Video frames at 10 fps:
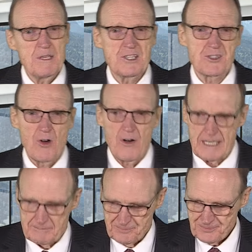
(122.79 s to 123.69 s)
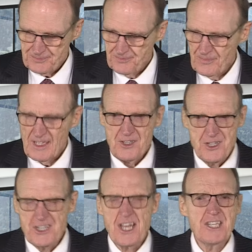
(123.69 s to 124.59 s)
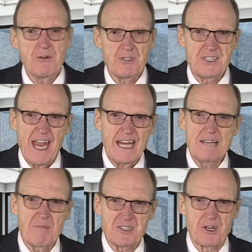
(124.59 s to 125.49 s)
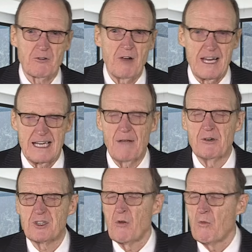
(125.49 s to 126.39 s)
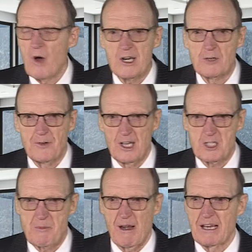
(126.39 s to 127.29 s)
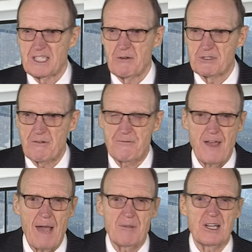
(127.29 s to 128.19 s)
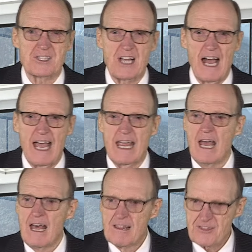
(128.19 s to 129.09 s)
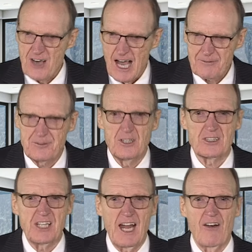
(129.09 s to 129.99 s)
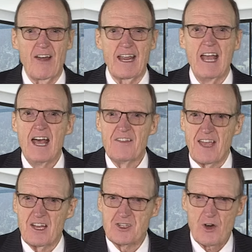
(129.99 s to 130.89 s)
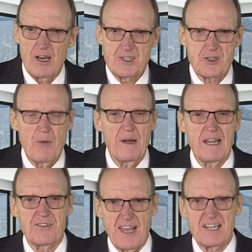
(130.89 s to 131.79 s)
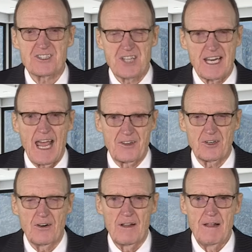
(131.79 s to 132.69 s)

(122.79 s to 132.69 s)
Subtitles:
the story. She said she was dating Mr. Right. It was a wonderful experience. He was a fabulous guy, thoughtful, caring. They enjoyed so many things together.